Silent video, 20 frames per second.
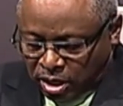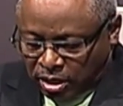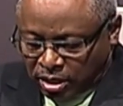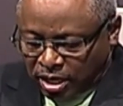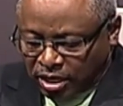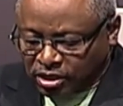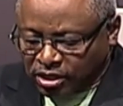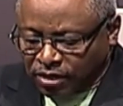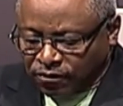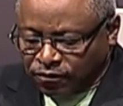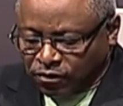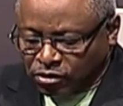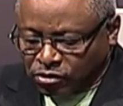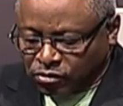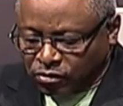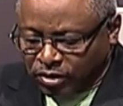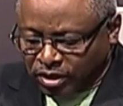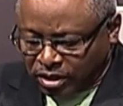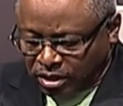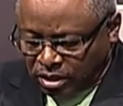I say 1
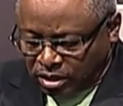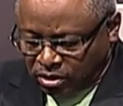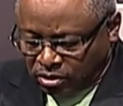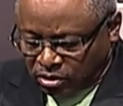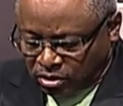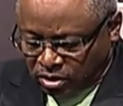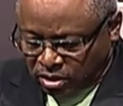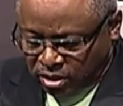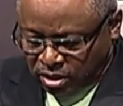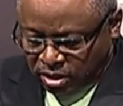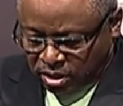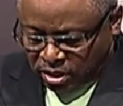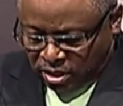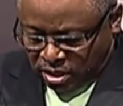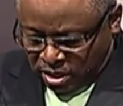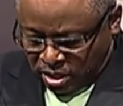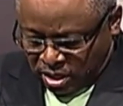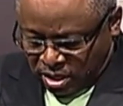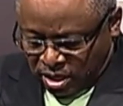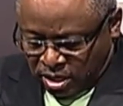Corinthians?
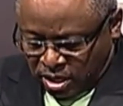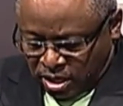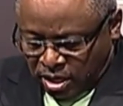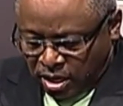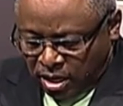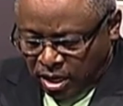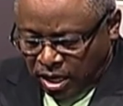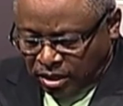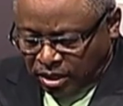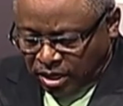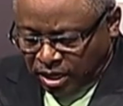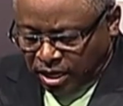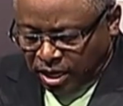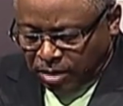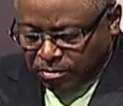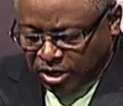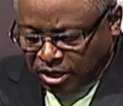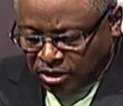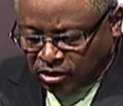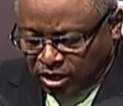I think I
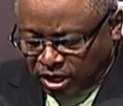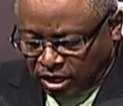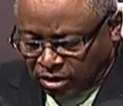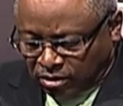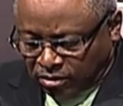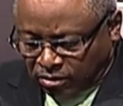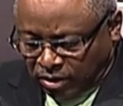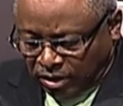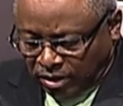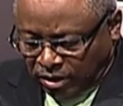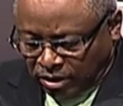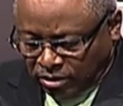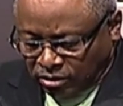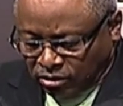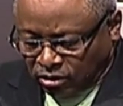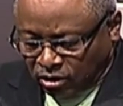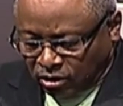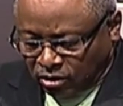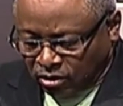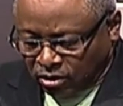meant 2 Corinthians. So.